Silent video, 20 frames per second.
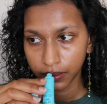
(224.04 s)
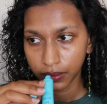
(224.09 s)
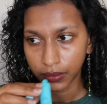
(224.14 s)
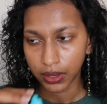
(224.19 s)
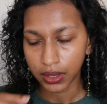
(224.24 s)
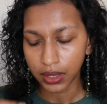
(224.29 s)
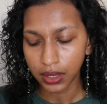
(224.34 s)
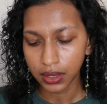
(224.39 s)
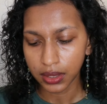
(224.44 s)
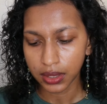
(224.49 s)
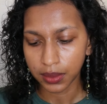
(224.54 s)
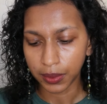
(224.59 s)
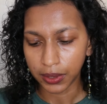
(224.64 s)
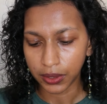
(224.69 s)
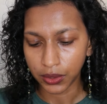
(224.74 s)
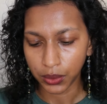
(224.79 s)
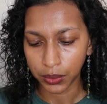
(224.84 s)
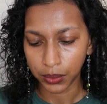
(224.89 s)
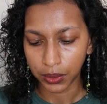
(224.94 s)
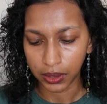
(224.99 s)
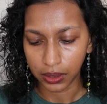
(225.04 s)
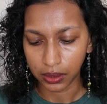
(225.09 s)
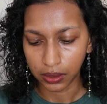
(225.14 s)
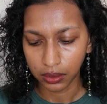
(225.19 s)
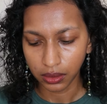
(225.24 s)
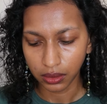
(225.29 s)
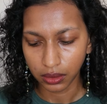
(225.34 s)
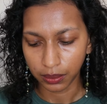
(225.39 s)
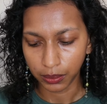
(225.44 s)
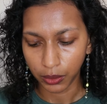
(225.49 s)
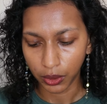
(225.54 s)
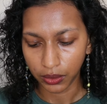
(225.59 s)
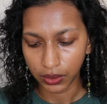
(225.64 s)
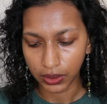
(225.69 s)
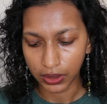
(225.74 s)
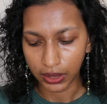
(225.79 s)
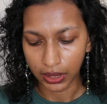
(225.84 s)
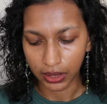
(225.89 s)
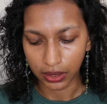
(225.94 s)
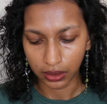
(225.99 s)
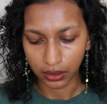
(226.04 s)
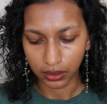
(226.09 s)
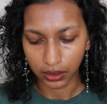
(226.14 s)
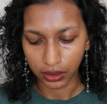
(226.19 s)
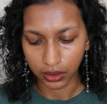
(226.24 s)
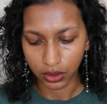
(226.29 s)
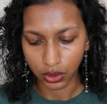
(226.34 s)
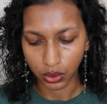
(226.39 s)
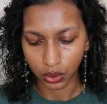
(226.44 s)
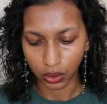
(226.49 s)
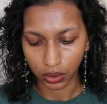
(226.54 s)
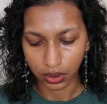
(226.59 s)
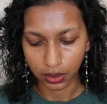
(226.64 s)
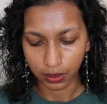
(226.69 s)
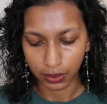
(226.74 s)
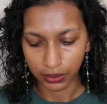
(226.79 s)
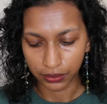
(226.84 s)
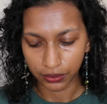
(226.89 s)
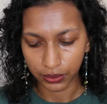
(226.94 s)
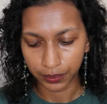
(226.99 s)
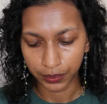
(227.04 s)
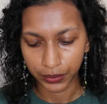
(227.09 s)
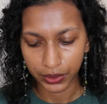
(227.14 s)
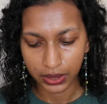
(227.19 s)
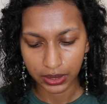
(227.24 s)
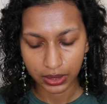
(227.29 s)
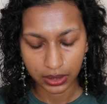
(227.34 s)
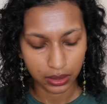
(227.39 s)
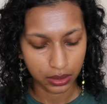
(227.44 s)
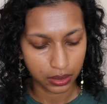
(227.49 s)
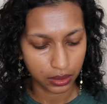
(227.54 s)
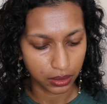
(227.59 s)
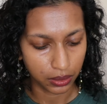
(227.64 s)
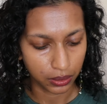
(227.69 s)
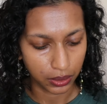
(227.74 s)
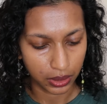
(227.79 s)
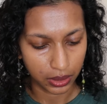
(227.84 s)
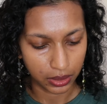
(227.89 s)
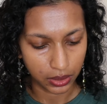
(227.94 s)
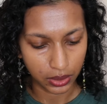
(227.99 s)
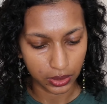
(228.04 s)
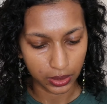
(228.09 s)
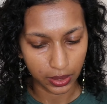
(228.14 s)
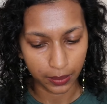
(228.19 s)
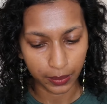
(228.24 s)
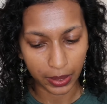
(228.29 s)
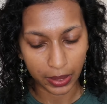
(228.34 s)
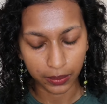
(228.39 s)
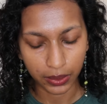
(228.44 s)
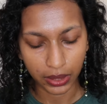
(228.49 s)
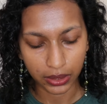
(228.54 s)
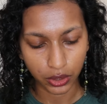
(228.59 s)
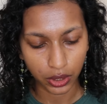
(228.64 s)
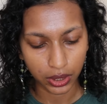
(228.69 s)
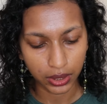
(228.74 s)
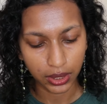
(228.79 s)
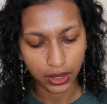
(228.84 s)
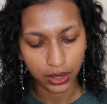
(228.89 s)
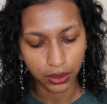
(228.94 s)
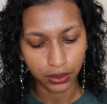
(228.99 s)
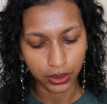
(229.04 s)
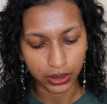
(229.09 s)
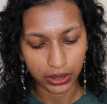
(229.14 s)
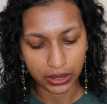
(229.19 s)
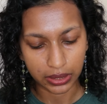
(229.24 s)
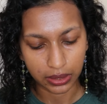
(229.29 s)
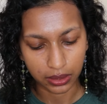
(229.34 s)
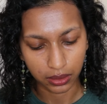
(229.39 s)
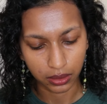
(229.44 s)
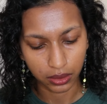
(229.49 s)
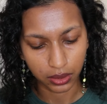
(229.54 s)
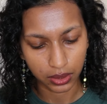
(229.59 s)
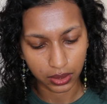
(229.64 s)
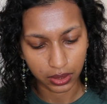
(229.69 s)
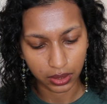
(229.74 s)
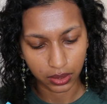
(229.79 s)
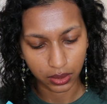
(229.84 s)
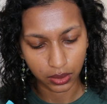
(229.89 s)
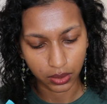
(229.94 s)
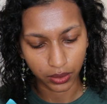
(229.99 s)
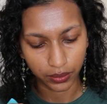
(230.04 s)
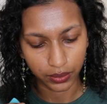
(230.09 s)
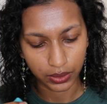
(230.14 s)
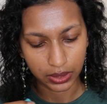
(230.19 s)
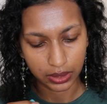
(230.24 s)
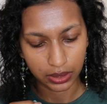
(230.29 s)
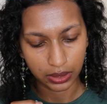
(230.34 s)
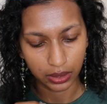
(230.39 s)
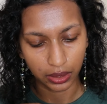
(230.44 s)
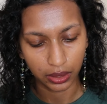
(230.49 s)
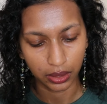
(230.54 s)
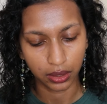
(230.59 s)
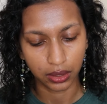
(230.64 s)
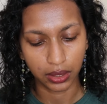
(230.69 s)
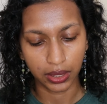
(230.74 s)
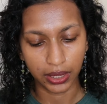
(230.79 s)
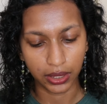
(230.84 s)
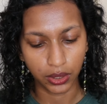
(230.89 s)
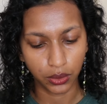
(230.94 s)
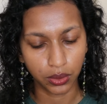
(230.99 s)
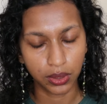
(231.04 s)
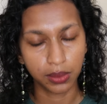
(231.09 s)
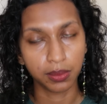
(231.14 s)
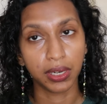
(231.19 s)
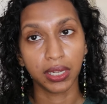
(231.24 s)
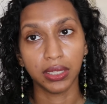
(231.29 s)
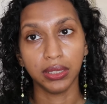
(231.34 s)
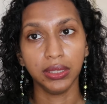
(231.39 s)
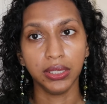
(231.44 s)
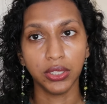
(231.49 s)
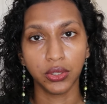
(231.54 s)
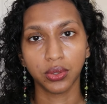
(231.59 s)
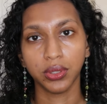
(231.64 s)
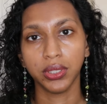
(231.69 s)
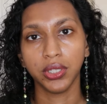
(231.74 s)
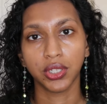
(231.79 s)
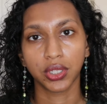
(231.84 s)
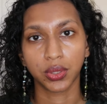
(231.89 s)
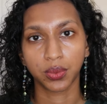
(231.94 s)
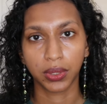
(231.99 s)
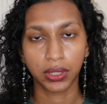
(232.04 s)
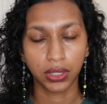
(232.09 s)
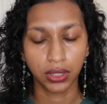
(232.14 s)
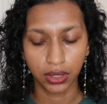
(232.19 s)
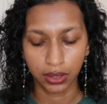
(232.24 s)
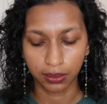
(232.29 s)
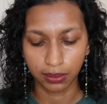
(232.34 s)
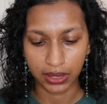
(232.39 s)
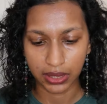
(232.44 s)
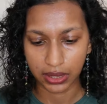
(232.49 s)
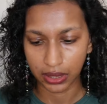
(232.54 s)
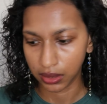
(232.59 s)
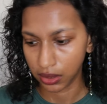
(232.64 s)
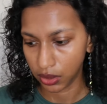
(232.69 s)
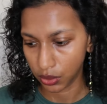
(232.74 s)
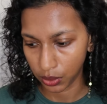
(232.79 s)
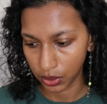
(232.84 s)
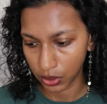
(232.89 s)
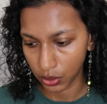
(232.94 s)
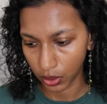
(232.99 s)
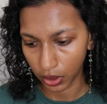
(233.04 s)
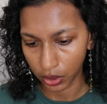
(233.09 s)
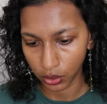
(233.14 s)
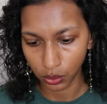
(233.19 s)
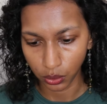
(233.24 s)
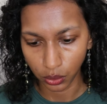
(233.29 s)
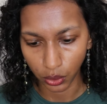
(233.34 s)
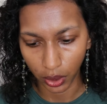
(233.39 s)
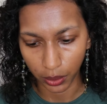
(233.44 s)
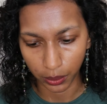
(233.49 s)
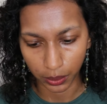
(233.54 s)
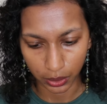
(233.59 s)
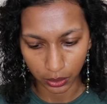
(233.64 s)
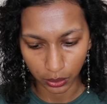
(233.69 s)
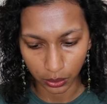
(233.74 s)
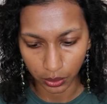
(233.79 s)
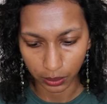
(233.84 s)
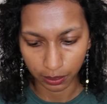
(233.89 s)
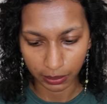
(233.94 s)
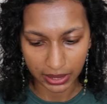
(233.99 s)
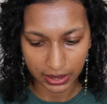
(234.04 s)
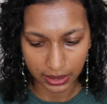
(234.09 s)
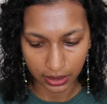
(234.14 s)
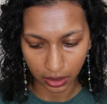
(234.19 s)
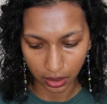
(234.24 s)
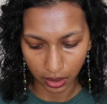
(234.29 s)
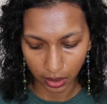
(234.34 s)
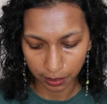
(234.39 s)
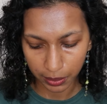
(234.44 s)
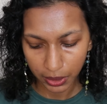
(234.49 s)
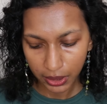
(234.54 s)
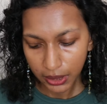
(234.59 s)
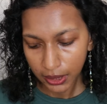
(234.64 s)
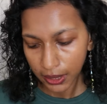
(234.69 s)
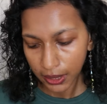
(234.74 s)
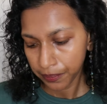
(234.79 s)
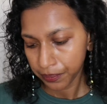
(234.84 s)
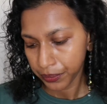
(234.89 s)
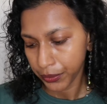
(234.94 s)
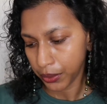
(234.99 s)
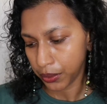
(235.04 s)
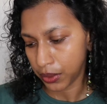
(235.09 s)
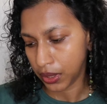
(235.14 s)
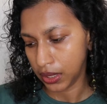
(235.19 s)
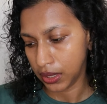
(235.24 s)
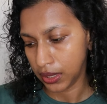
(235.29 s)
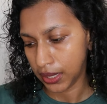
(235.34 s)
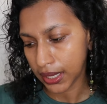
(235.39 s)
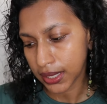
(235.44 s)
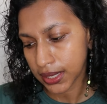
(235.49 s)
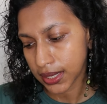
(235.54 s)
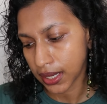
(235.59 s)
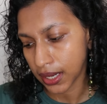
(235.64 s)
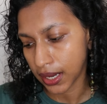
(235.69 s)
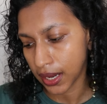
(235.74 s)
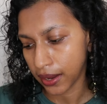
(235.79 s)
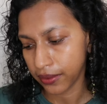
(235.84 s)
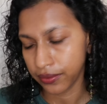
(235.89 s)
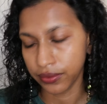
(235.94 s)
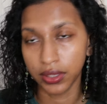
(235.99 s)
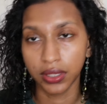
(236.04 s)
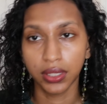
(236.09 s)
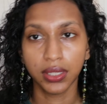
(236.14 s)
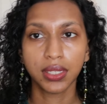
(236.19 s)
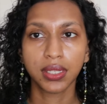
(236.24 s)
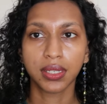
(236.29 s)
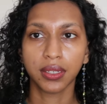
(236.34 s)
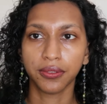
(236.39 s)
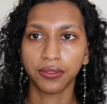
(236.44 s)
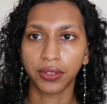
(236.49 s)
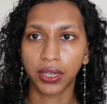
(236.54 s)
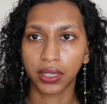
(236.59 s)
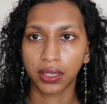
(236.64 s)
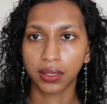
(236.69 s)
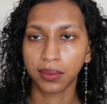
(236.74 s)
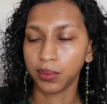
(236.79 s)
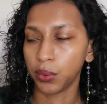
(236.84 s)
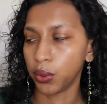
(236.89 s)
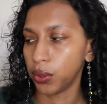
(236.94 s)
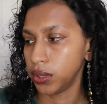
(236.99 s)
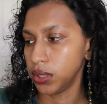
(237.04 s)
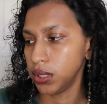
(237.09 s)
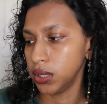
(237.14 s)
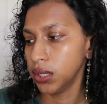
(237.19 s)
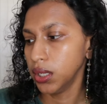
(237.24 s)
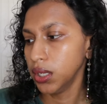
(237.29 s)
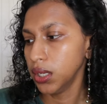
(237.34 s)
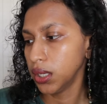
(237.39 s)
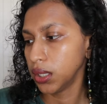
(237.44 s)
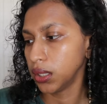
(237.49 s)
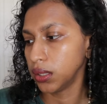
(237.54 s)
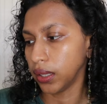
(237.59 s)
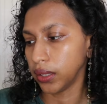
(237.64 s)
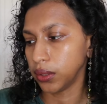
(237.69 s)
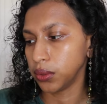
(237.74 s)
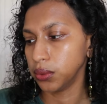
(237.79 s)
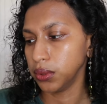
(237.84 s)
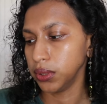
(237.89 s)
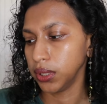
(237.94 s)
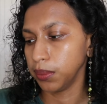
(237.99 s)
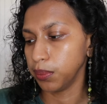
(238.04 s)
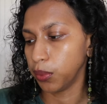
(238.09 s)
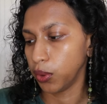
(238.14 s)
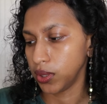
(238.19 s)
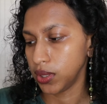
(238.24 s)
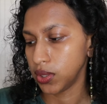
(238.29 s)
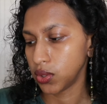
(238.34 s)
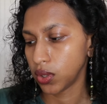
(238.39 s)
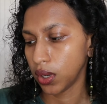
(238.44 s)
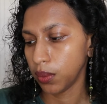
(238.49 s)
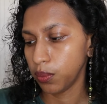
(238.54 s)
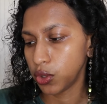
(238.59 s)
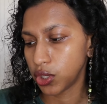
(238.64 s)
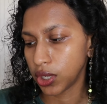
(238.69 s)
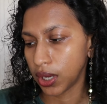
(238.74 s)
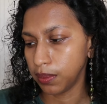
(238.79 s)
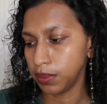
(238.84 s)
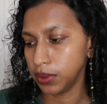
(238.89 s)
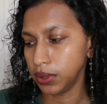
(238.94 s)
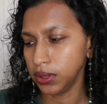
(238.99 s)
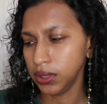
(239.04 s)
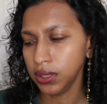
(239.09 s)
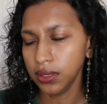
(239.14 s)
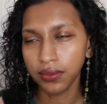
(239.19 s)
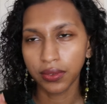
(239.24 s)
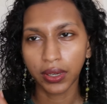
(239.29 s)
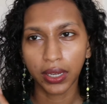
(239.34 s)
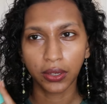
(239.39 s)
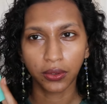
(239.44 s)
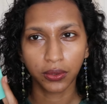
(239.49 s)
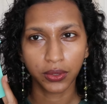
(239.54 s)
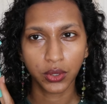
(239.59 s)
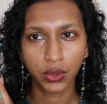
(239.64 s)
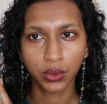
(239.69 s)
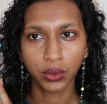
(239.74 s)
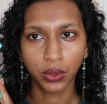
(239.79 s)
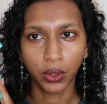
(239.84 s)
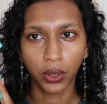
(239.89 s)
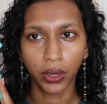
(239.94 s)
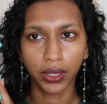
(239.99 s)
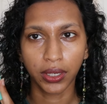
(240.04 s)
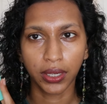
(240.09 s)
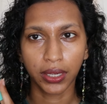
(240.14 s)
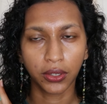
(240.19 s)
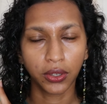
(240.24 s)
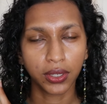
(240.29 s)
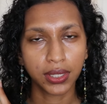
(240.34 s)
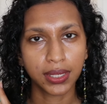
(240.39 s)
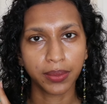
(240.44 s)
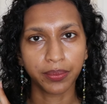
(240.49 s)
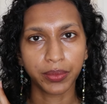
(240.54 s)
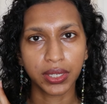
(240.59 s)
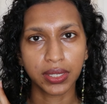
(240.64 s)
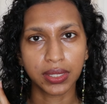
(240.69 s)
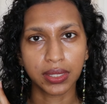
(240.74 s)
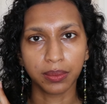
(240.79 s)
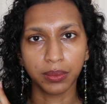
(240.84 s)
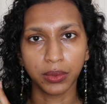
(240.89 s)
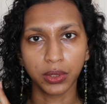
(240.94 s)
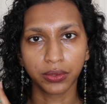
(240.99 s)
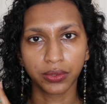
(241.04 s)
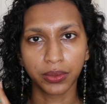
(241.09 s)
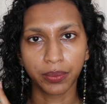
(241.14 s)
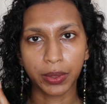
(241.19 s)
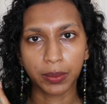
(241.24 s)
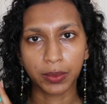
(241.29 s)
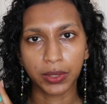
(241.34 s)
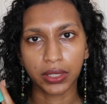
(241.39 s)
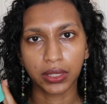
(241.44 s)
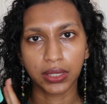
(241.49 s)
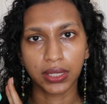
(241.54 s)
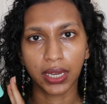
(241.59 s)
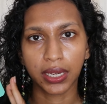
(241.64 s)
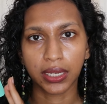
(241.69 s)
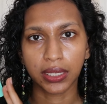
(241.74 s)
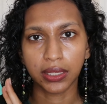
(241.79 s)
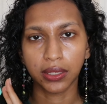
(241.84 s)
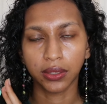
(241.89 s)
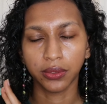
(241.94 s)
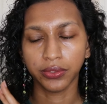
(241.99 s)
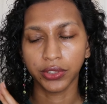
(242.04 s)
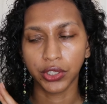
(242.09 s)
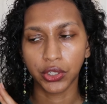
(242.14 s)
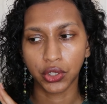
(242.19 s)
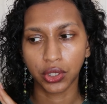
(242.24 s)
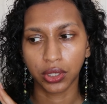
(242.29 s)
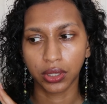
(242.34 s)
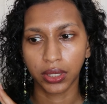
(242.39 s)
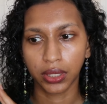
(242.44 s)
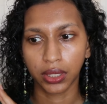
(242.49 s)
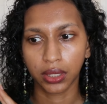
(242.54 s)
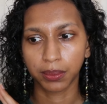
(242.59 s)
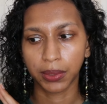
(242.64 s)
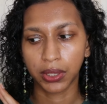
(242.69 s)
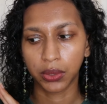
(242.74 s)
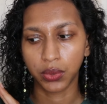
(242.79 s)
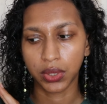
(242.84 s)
I think it smells okay. I'm not really getting like a strong smell from this. Okay, so I'll try that out later, because this is obviously like a night cream, and I literally just went and did my sunscreen, so I do not want to go and mess that up. Okay, next I have this, a Frankenbody Glycolic Body Scrub, which I believe I also got. I got something similar from them, like a tinier version, but it